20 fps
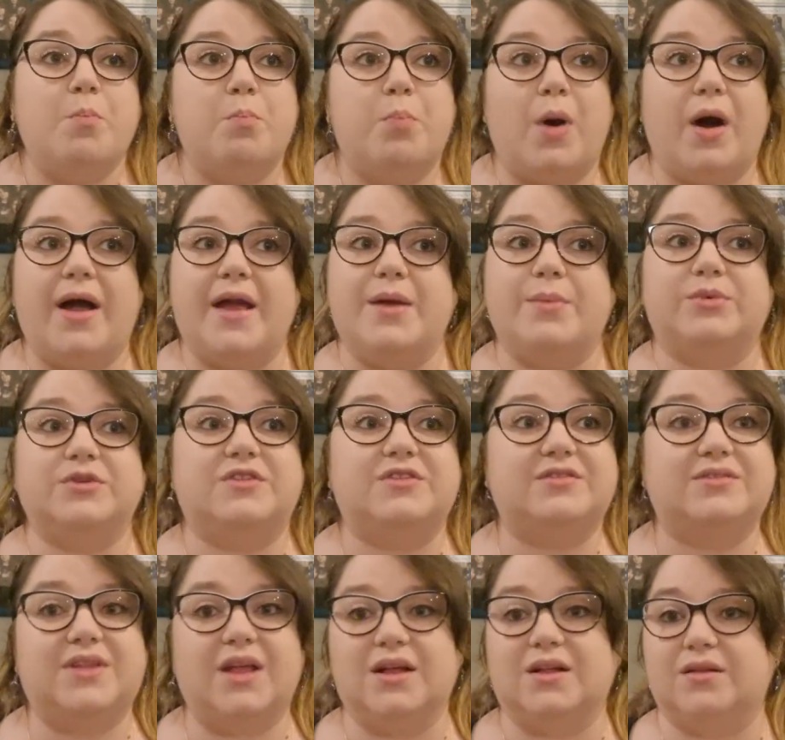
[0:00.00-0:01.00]
But it was
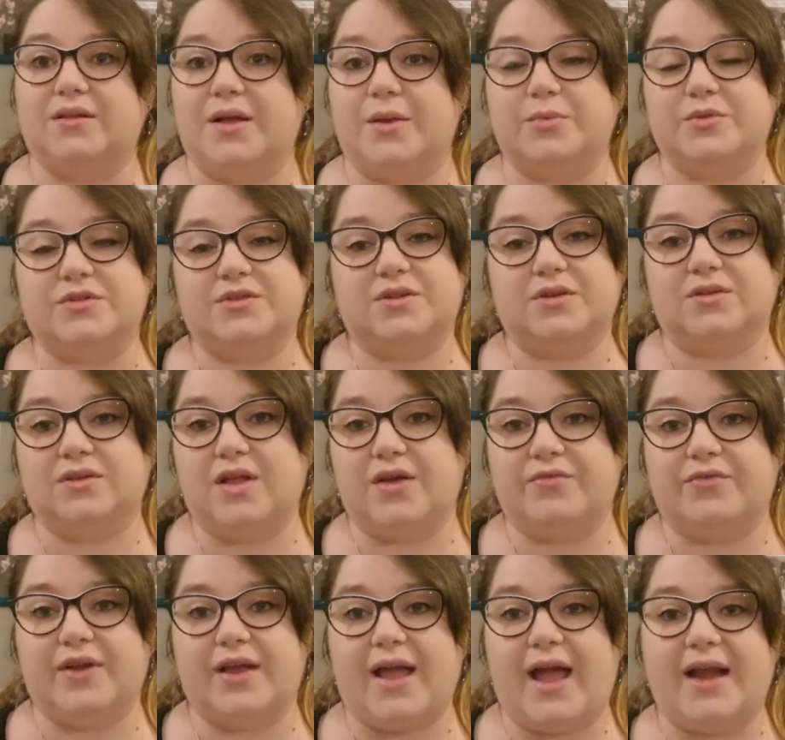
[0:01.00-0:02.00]
still
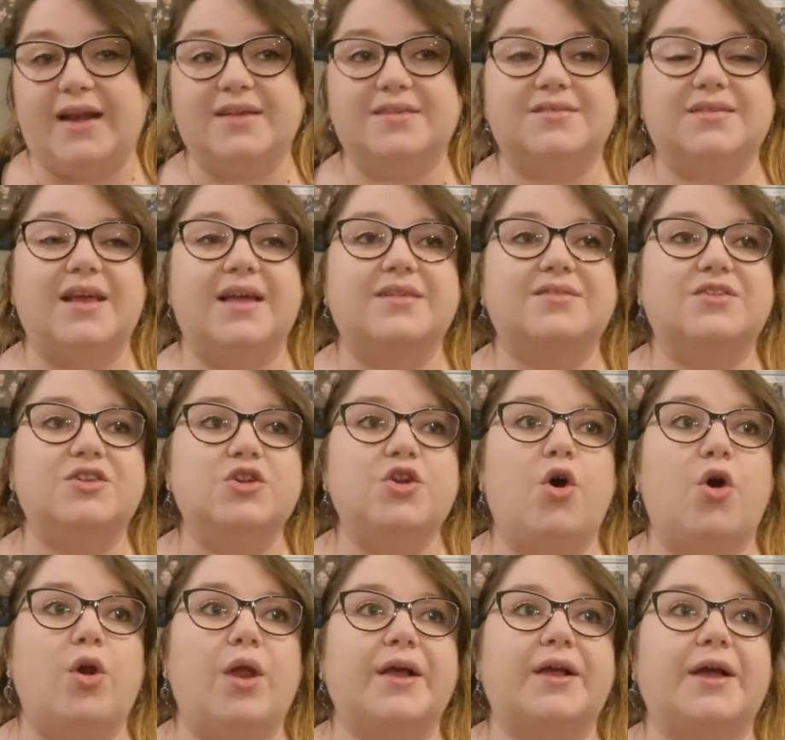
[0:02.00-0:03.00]
lovely. And it's
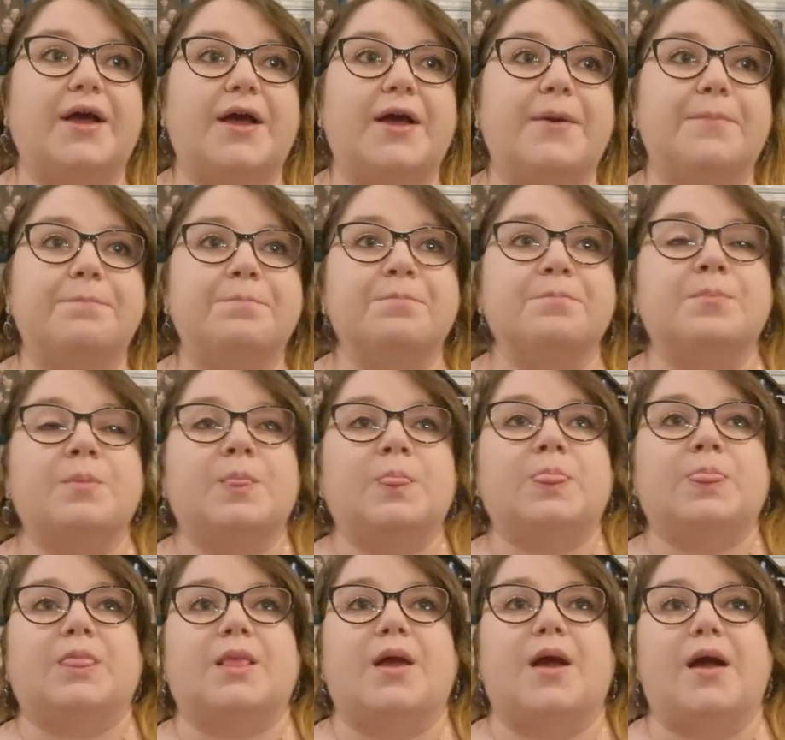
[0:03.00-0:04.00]
not like a
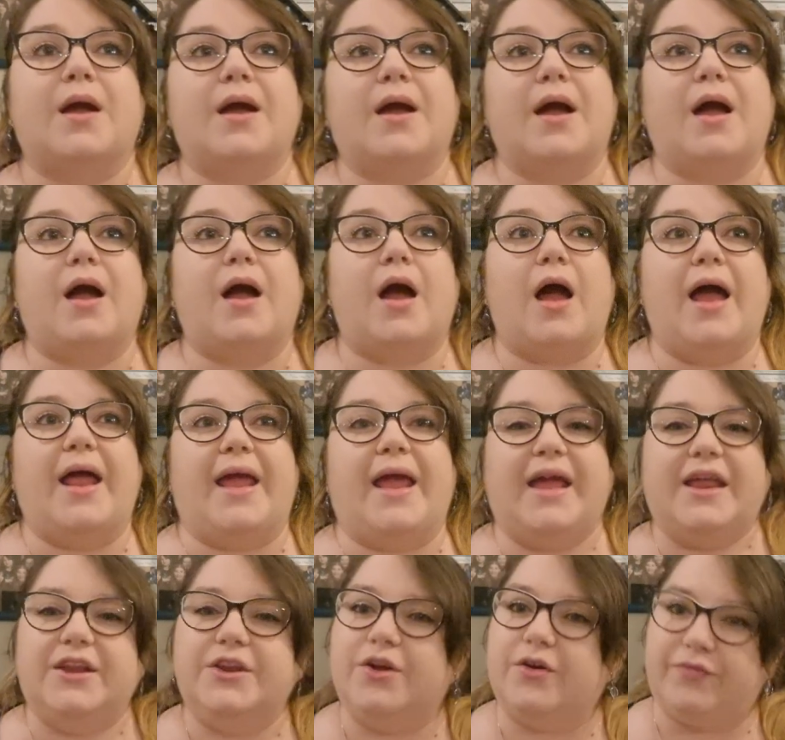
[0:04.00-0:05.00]

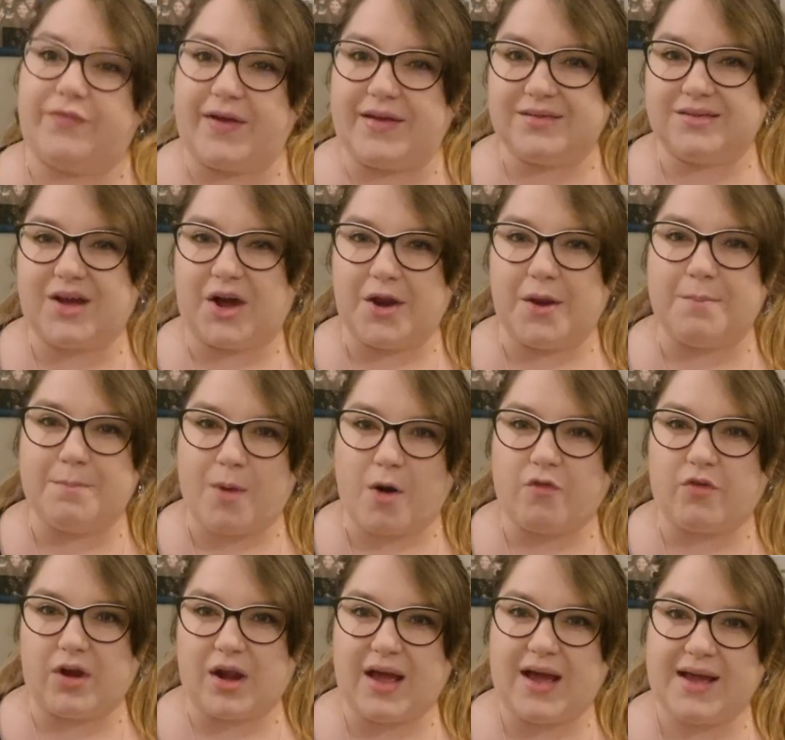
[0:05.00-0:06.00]
in your face kind of
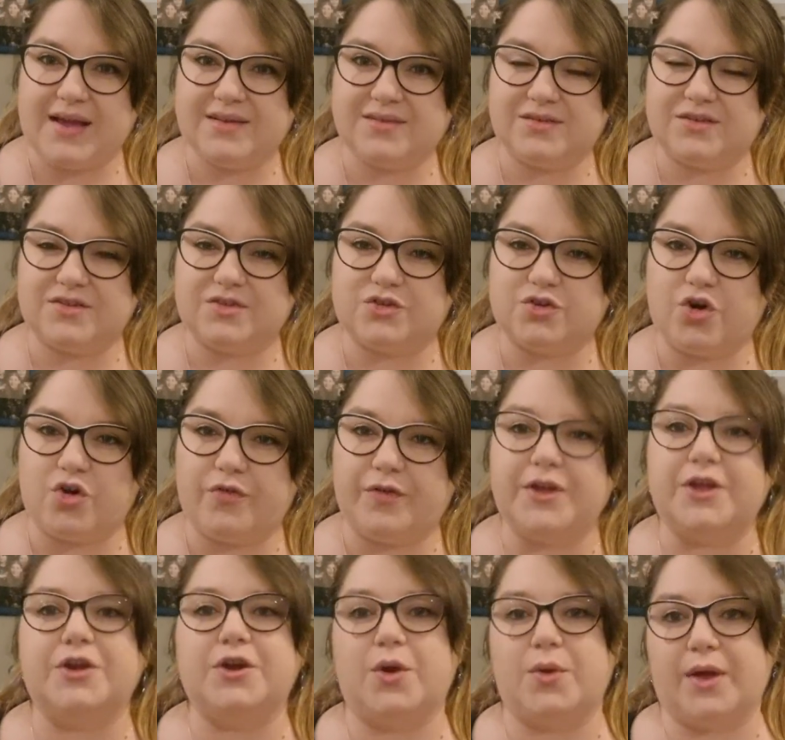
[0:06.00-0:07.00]
moralized
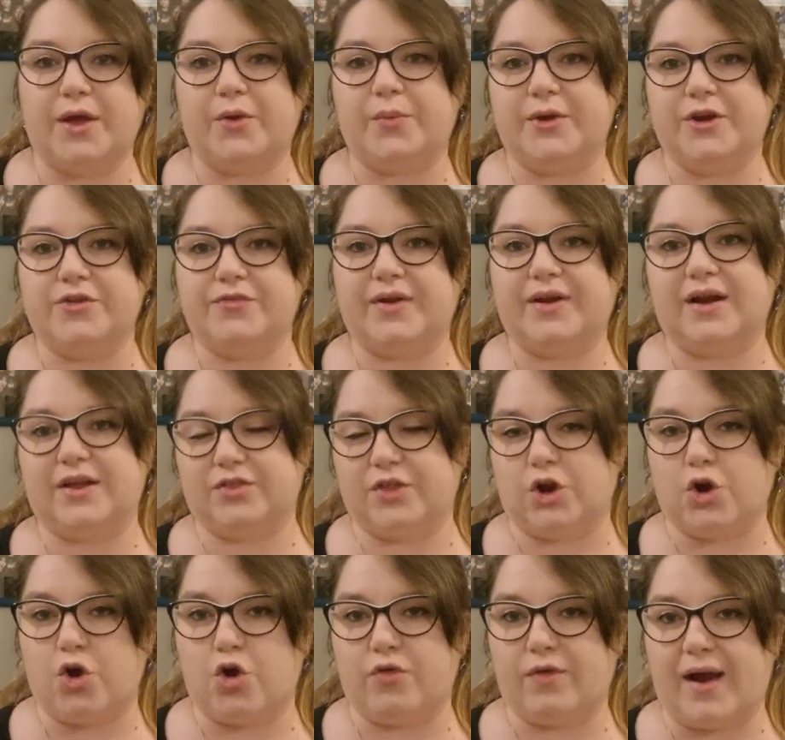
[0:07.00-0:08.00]
story, you know, like when you read like The
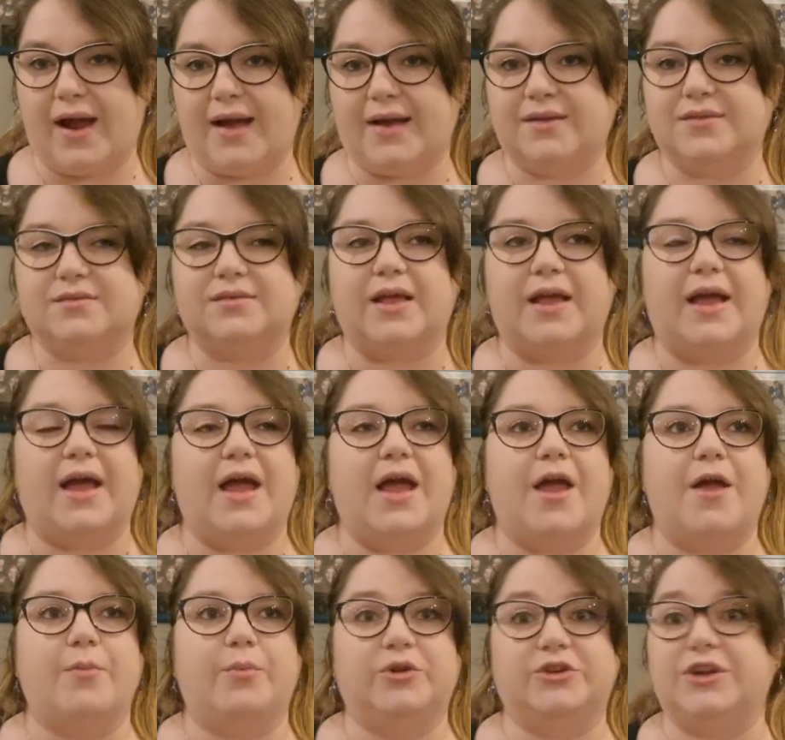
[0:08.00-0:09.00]
Lorax,
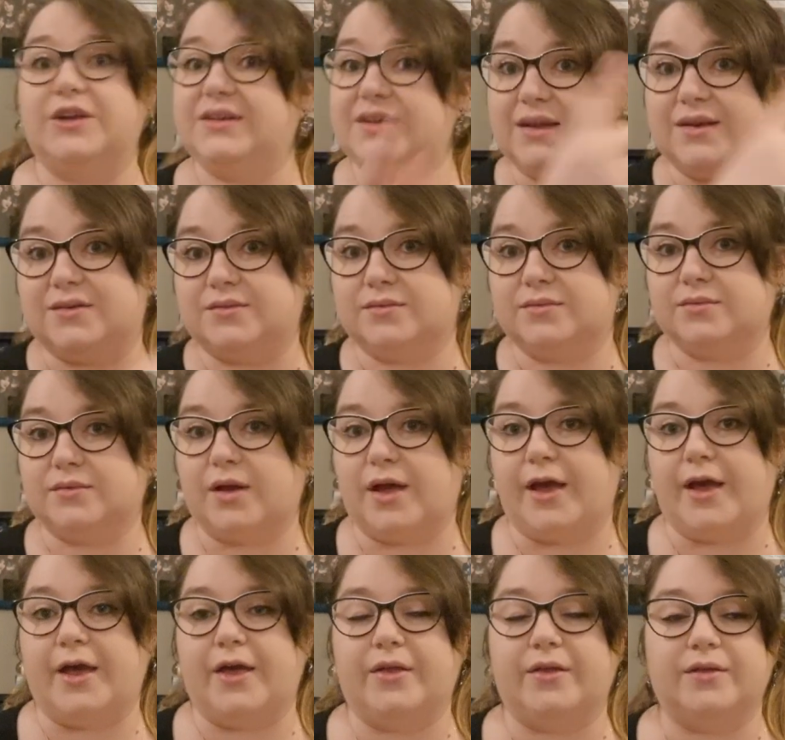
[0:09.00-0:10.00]
which I did
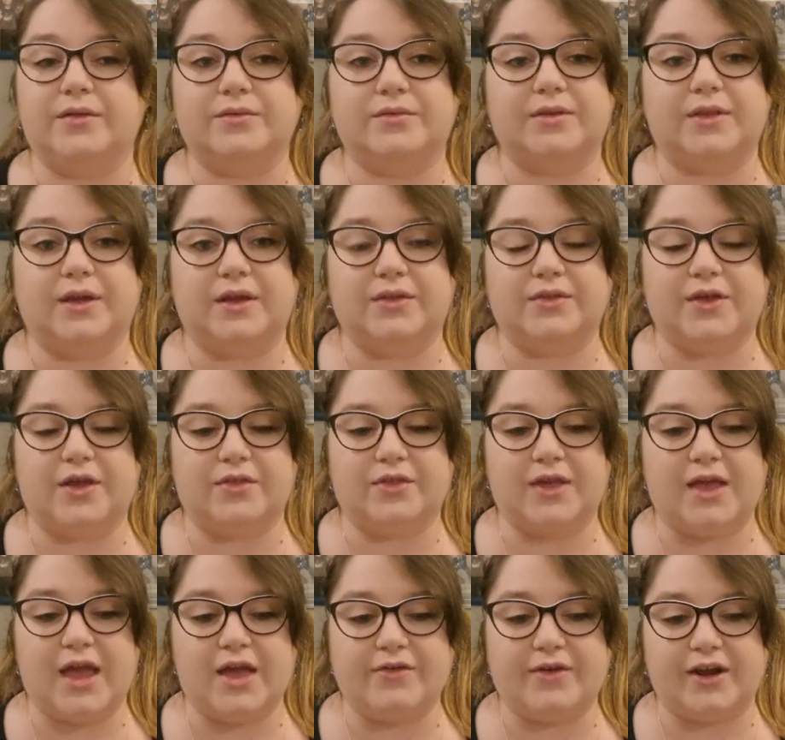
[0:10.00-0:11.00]
the other
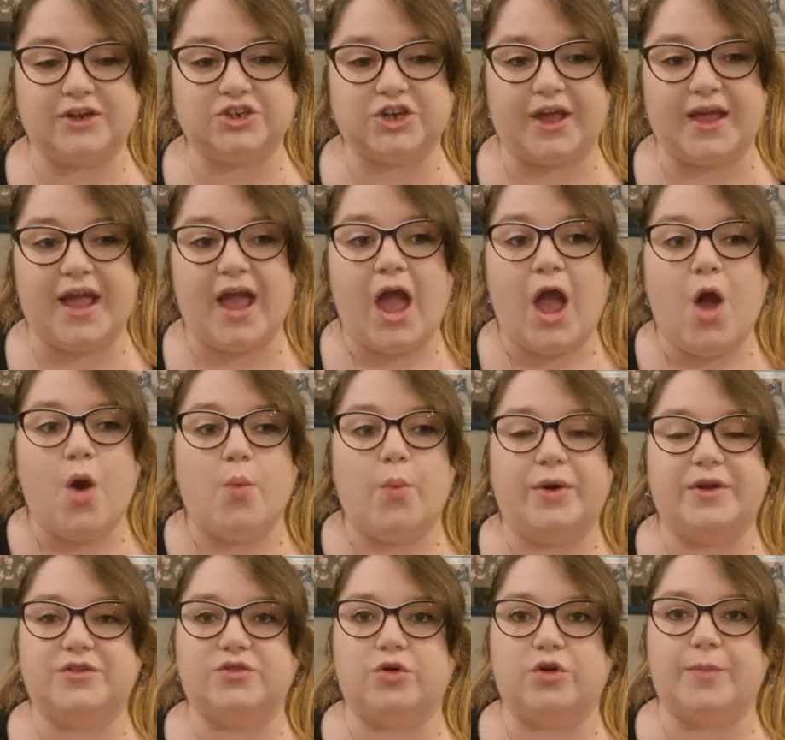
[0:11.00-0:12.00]
year actually,
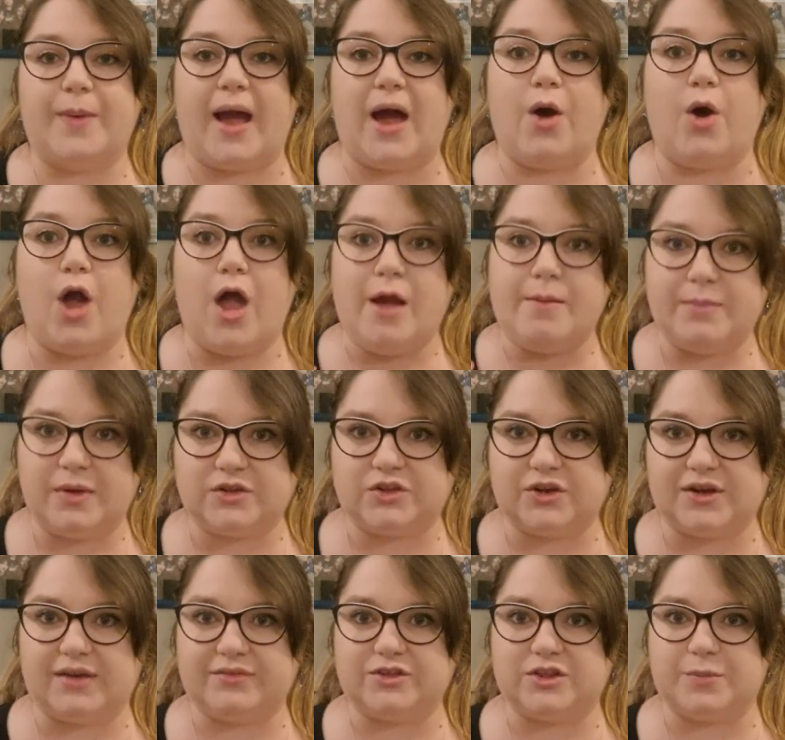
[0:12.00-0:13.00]
when it's all about must
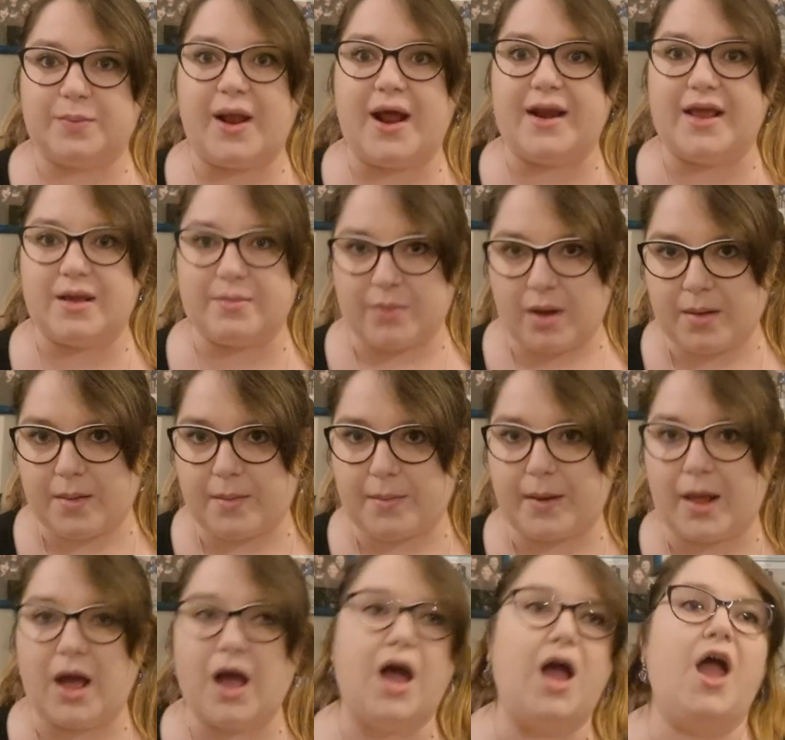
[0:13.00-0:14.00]
look after the planet, blah blah
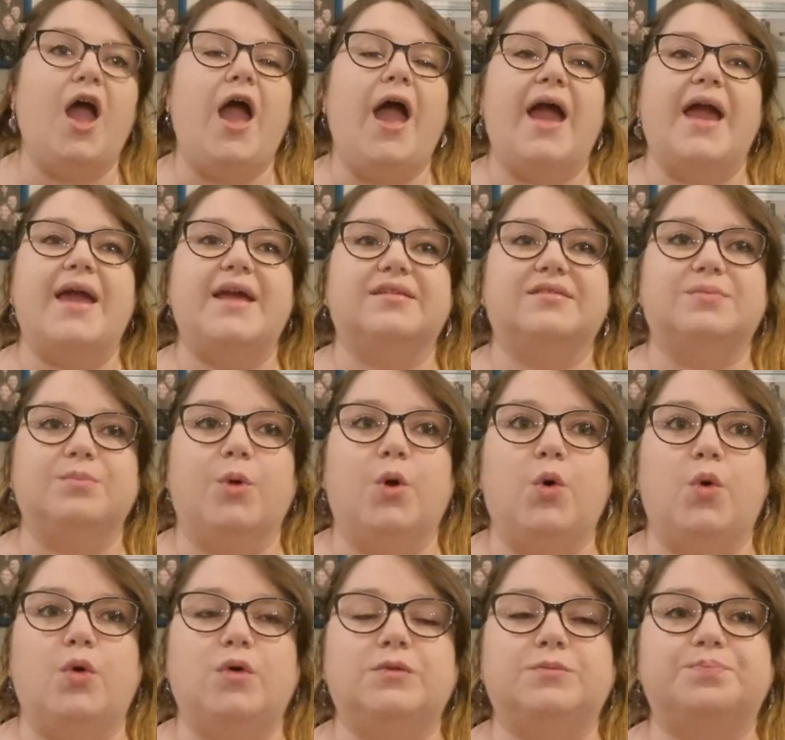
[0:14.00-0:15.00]
blah. It's
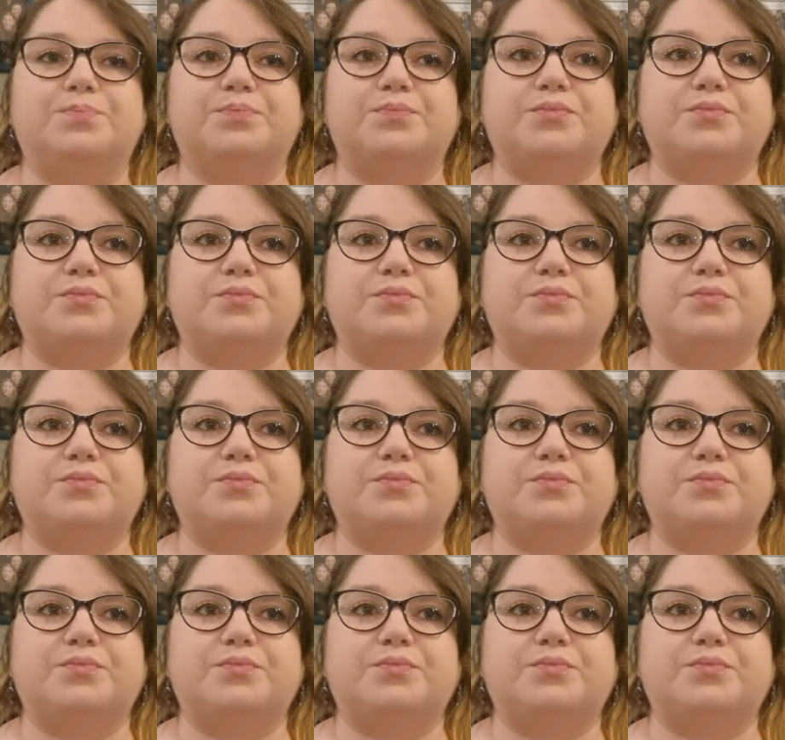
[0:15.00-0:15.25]
more,